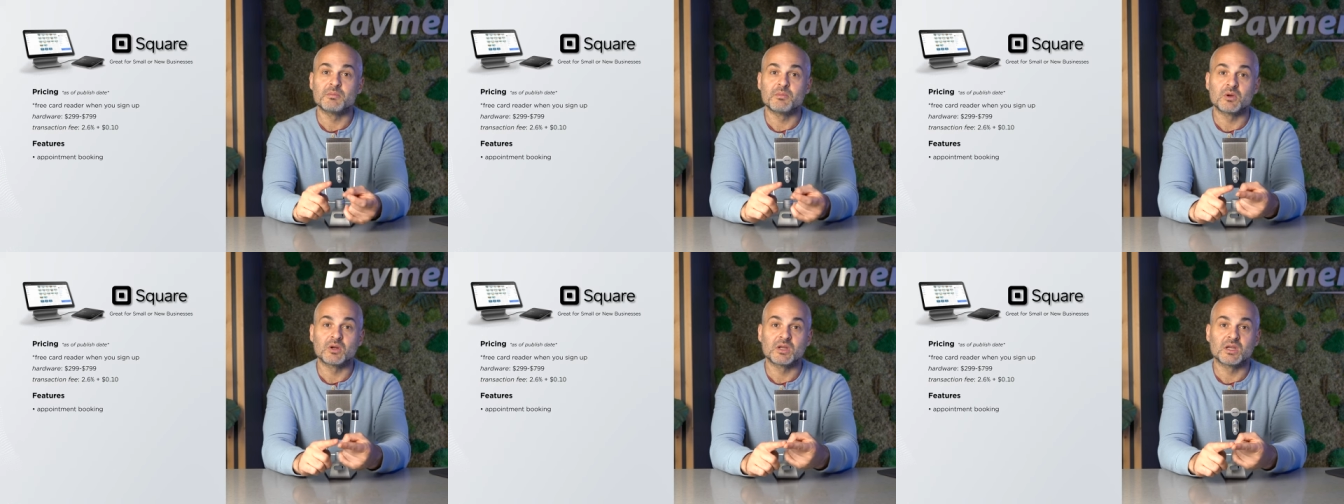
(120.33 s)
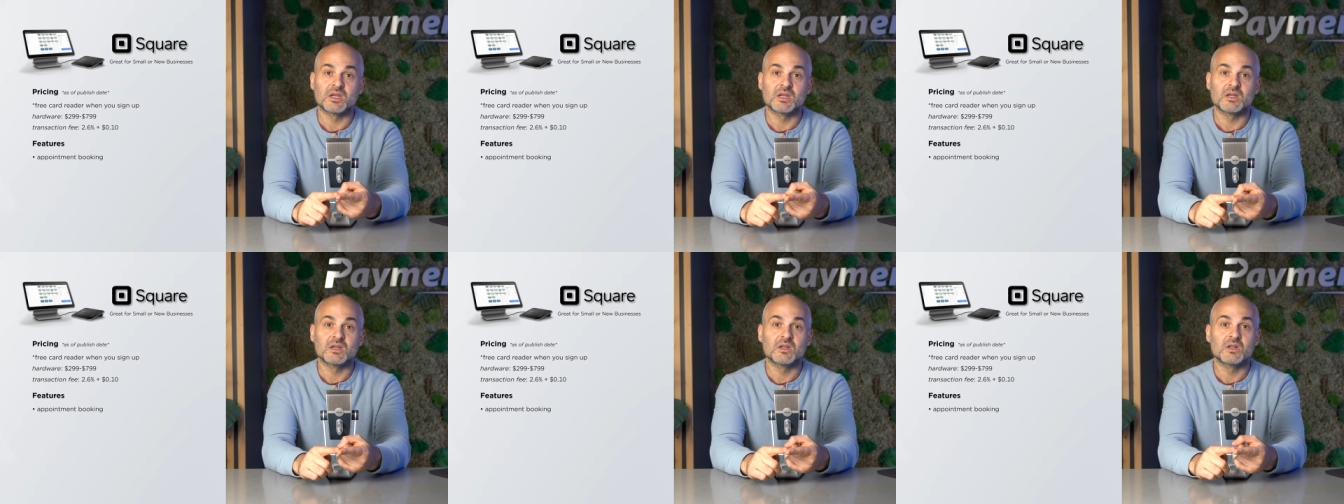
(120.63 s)

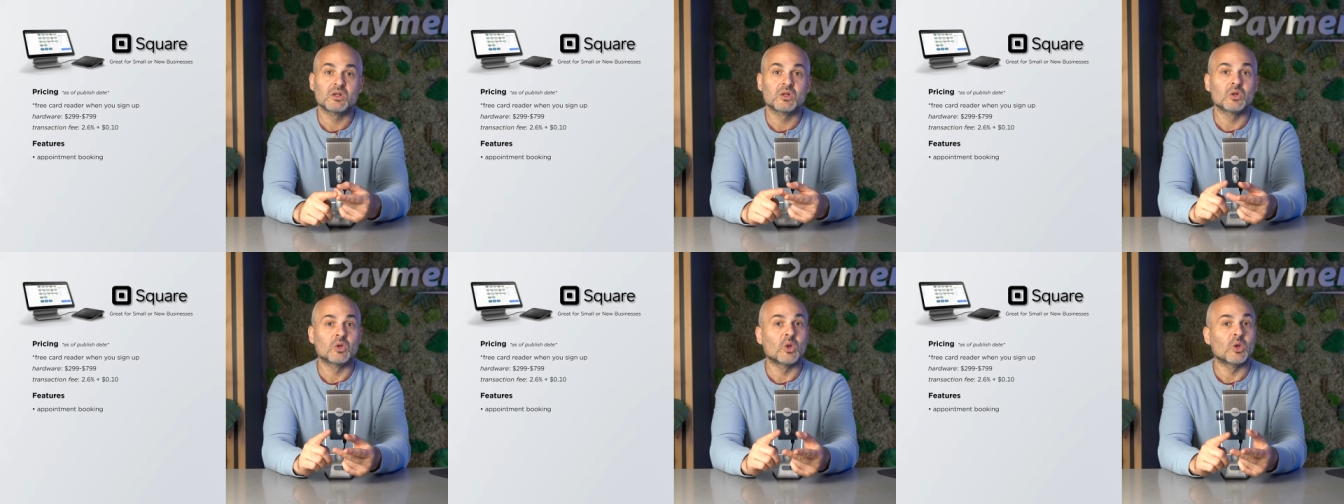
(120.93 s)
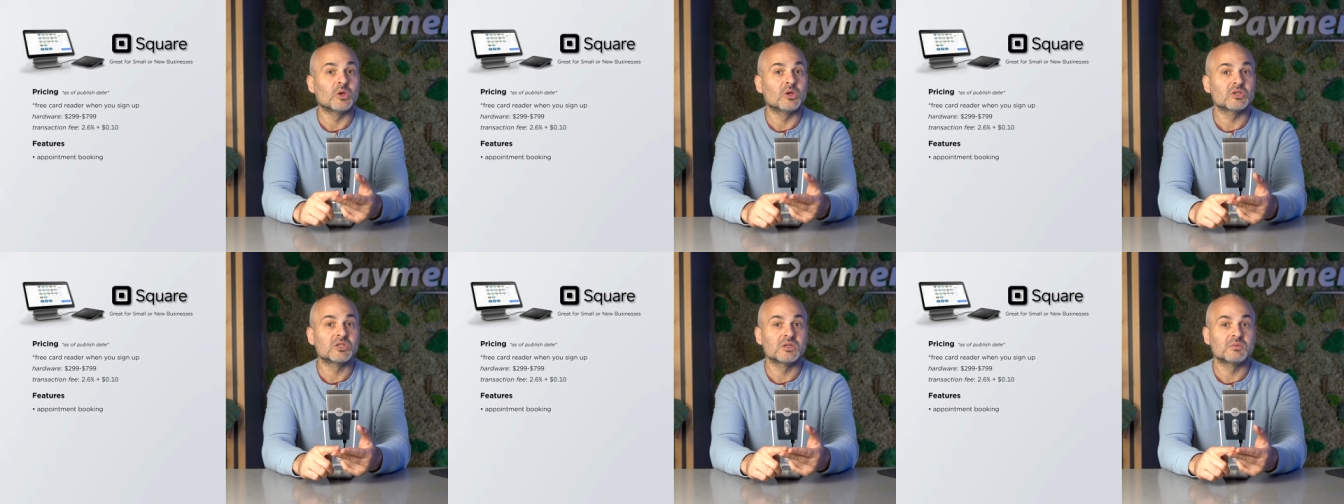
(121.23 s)
booking,
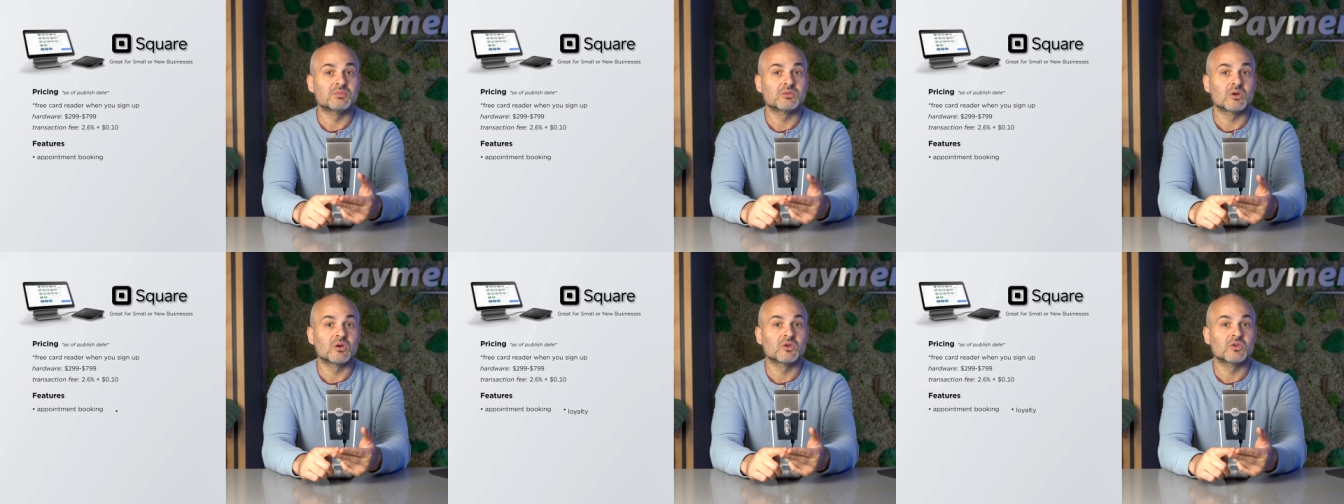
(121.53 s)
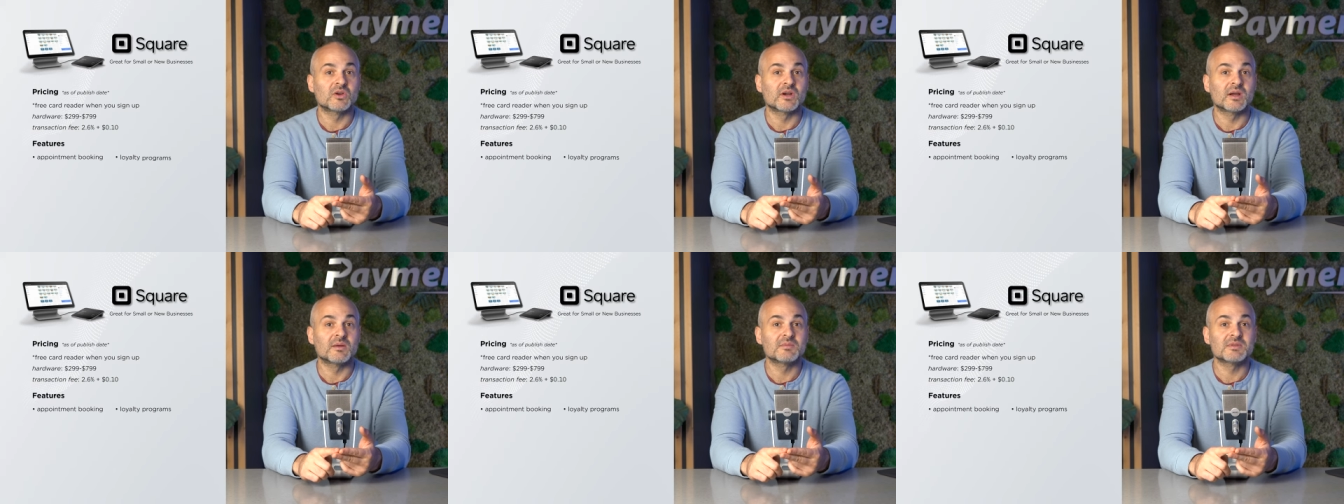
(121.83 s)
loyalty
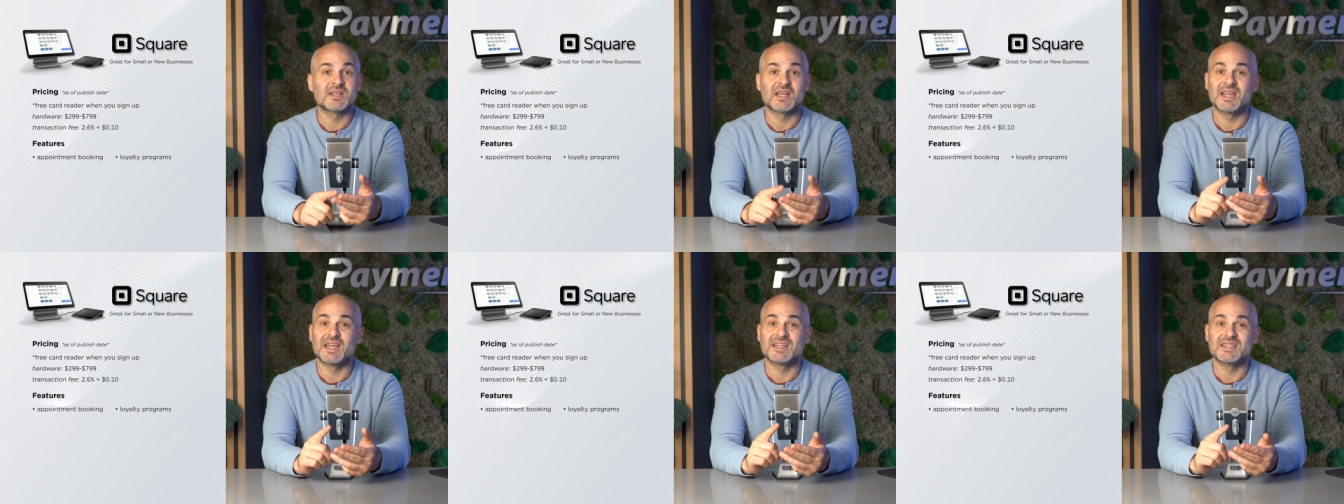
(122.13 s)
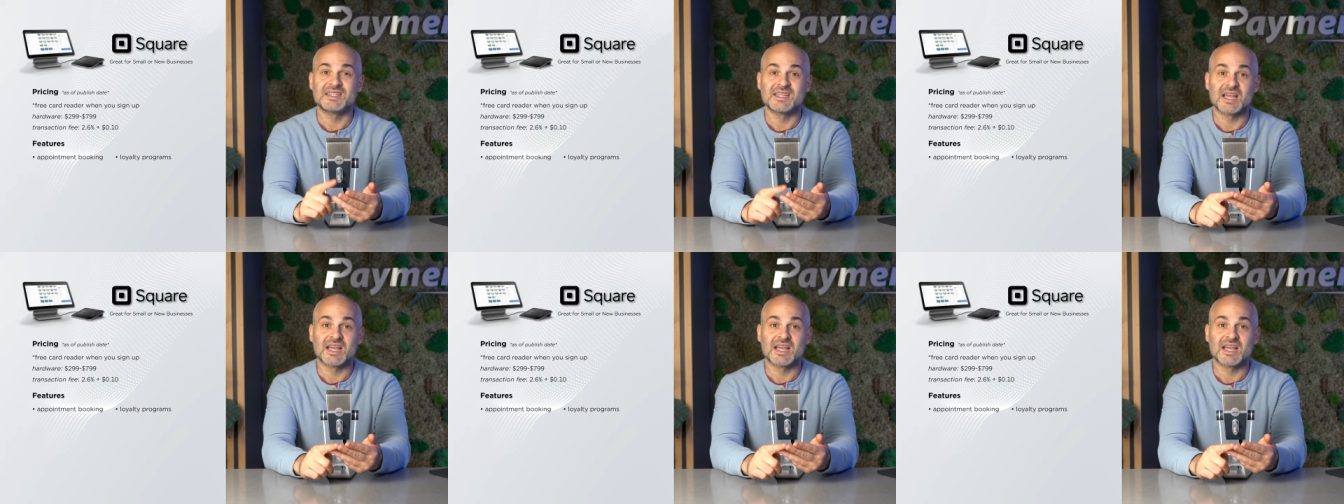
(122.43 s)
programs, and